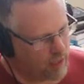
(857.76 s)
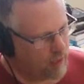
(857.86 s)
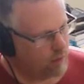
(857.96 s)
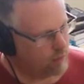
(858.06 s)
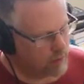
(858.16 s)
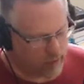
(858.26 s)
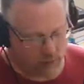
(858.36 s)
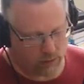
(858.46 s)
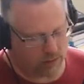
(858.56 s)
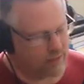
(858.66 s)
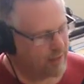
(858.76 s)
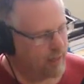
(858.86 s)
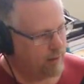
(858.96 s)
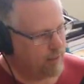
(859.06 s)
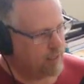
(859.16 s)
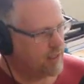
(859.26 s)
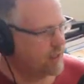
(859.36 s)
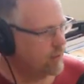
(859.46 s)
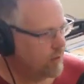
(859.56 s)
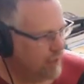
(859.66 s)
I'll do the same. I'll
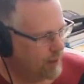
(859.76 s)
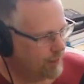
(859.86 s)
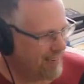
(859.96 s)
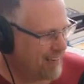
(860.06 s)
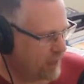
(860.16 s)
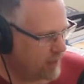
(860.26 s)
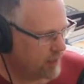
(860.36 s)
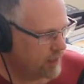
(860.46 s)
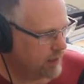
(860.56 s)
send you a letter back,